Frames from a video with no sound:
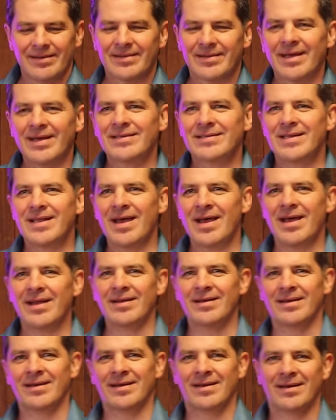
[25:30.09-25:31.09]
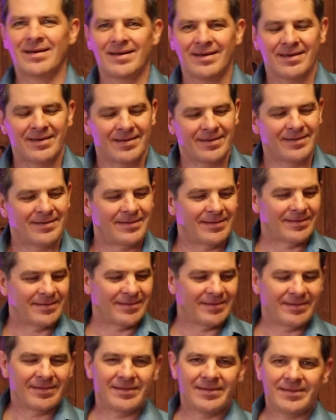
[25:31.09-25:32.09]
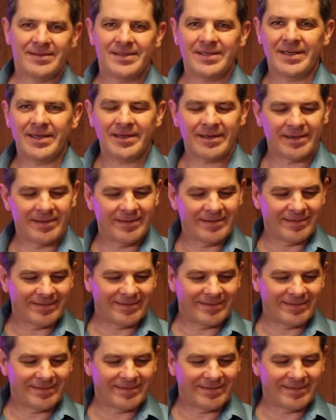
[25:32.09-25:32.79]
Thanks, Dad. Dick.